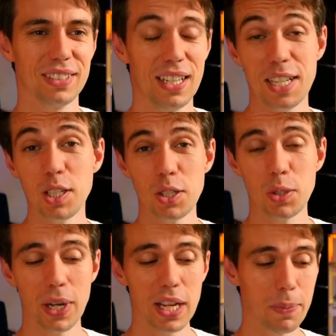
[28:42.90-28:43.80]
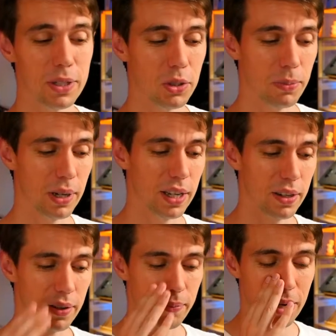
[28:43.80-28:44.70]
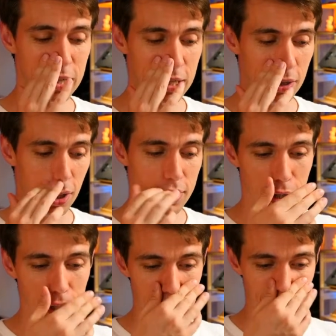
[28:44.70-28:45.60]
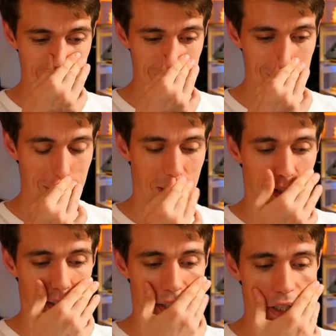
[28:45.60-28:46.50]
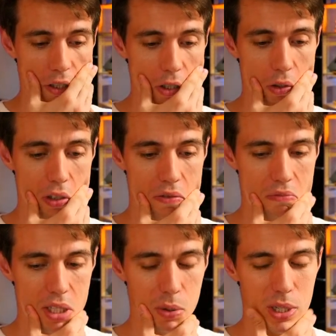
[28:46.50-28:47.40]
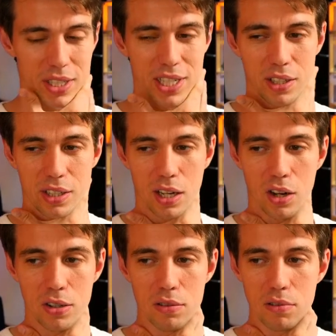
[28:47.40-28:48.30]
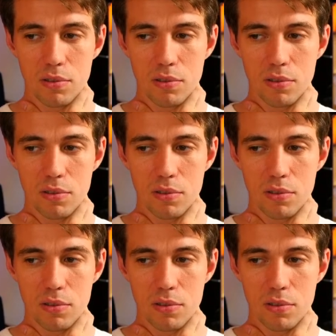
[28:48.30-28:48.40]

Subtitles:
That's also what happened to my parents-in-law's house. So it was teared down.